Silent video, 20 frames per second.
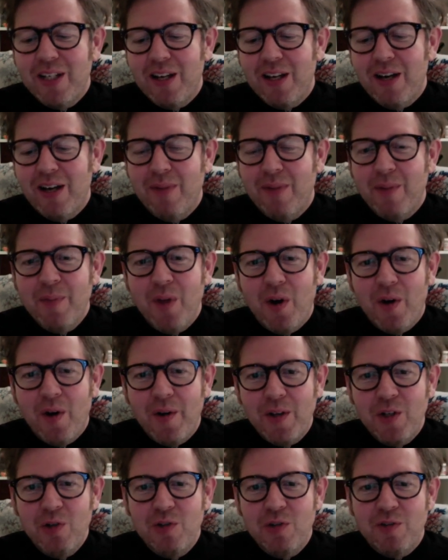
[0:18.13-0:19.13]
I'm not a
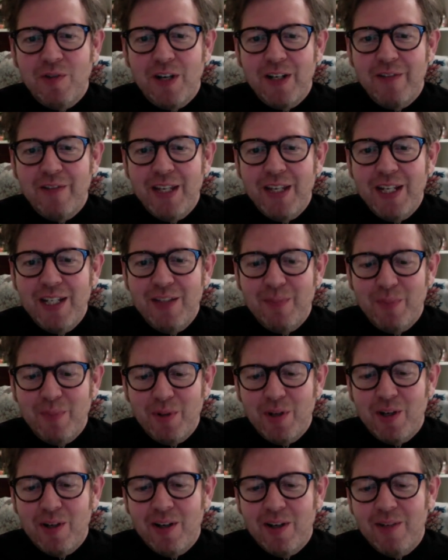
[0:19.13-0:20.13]
huge fan of these, but
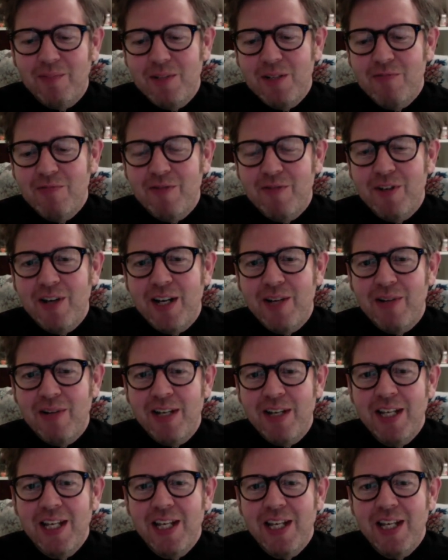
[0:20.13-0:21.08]
I'm going to review it anyway.